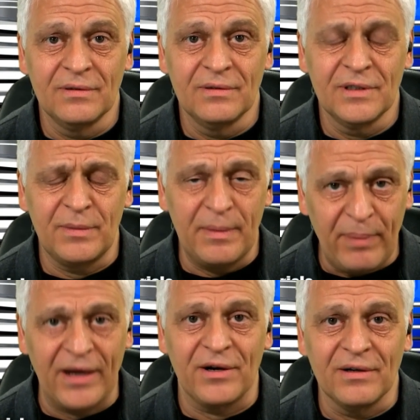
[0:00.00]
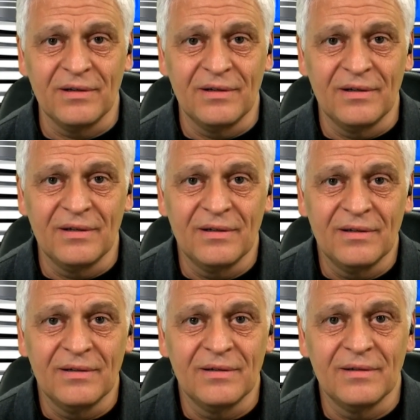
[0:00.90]
to be better
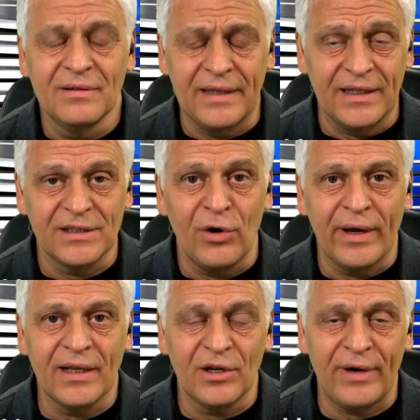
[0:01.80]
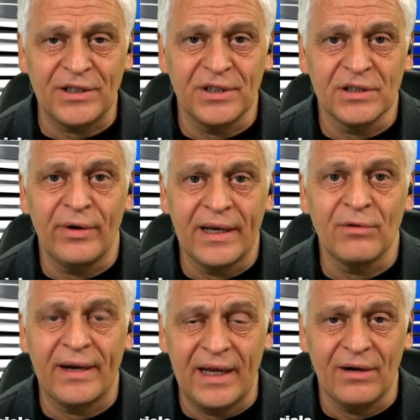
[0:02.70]
than it's going in the direction it's going
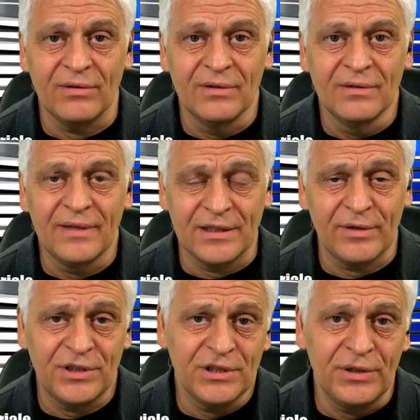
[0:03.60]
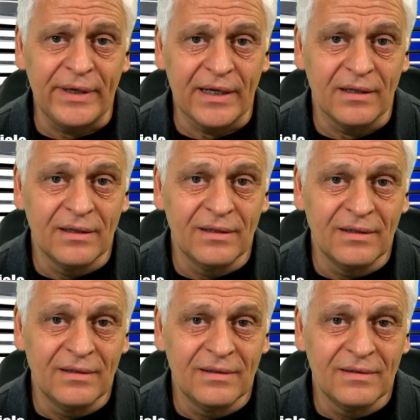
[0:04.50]
in right now. That's why she's doing it.
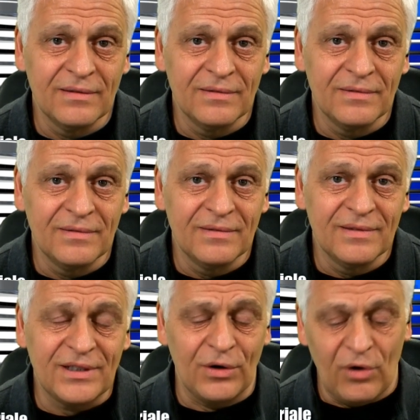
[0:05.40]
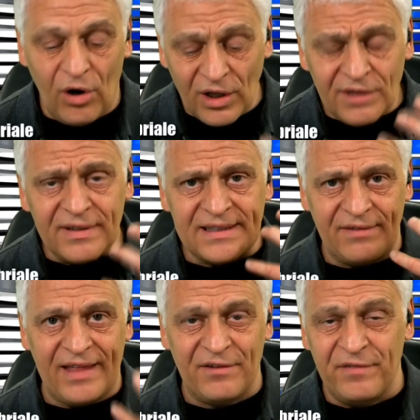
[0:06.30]
So all of us
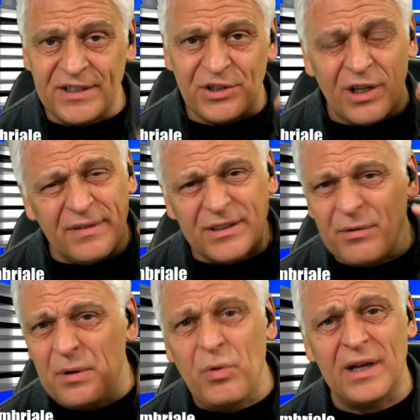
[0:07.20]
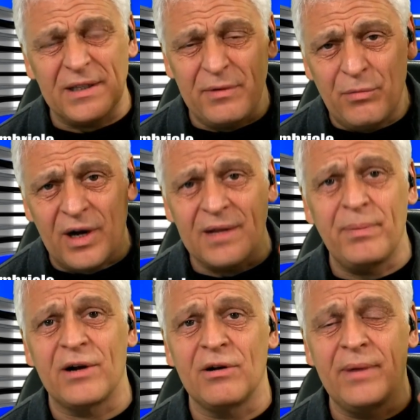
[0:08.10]
have that vision. All of us, we want a
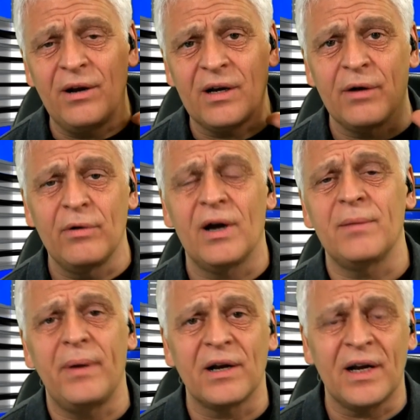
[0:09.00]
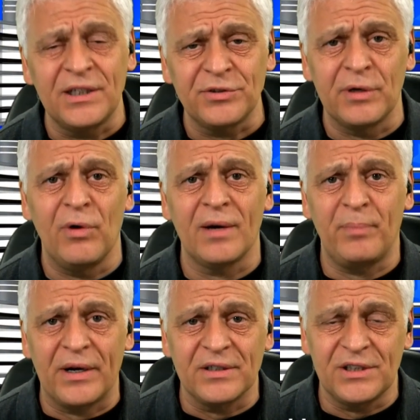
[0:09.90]
better America. We want a better country. We want
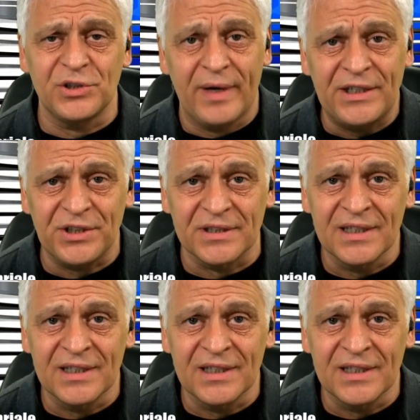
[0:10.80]
better situations.